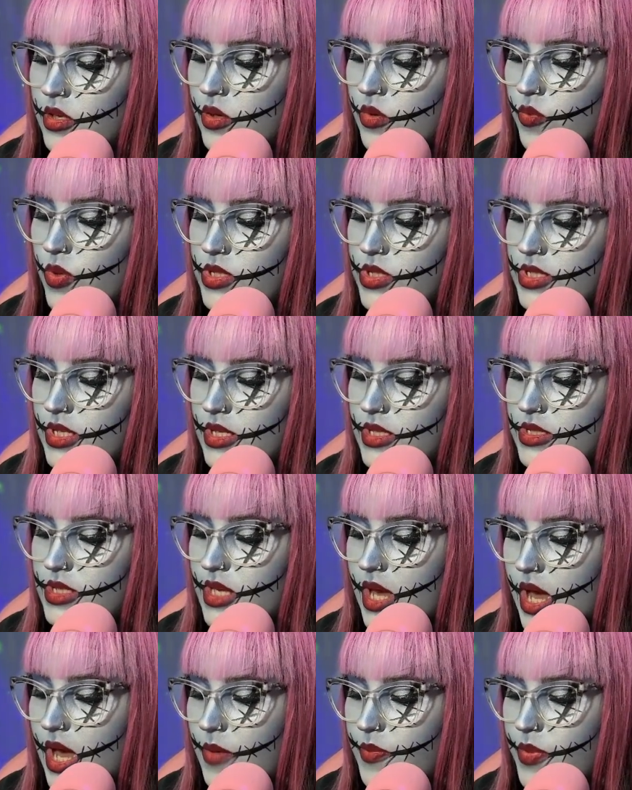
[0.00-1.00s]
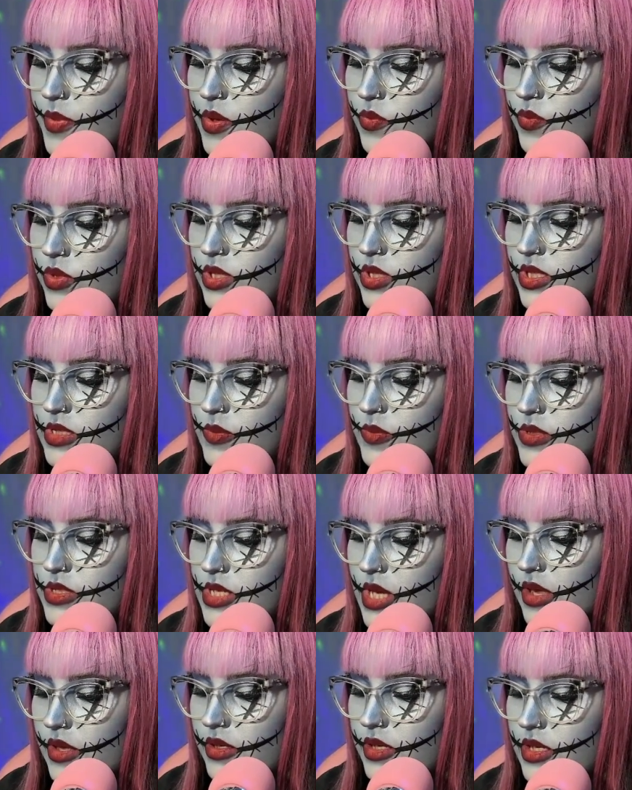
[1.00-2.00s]
What tends to happen with this
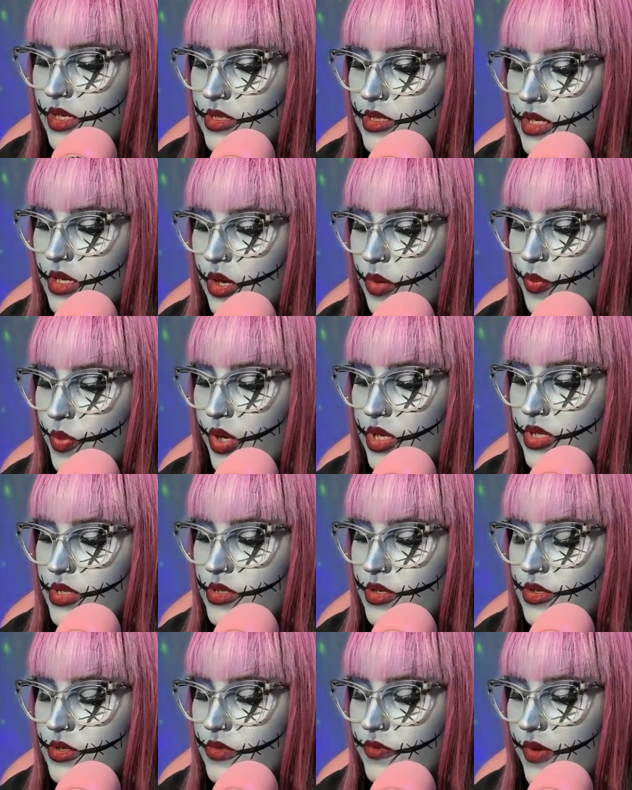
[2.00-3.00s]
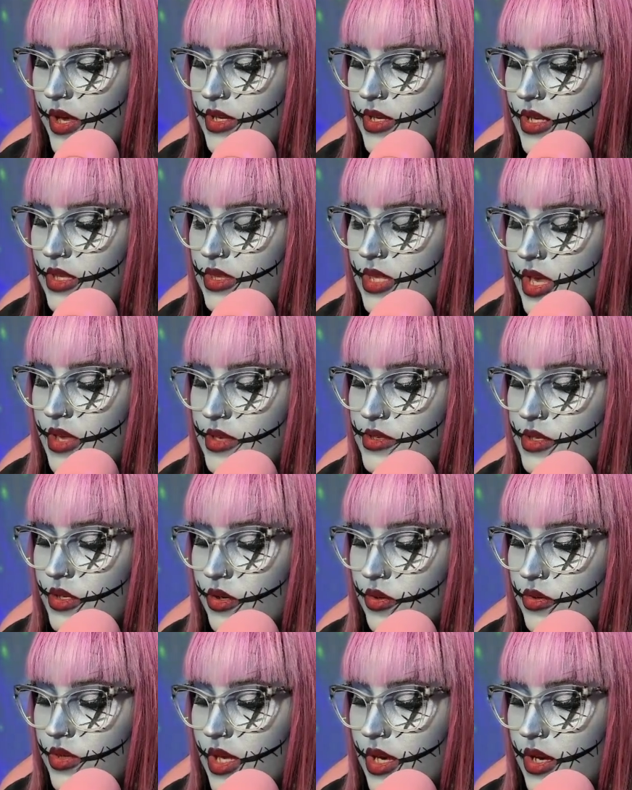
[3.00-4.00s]
mentality is that your brain starts finding things that
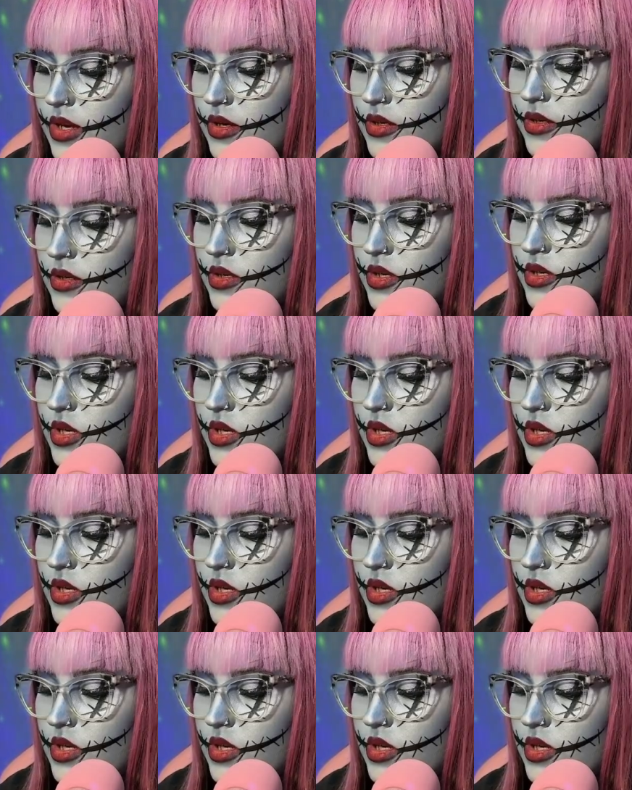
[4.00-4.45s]
aren't there.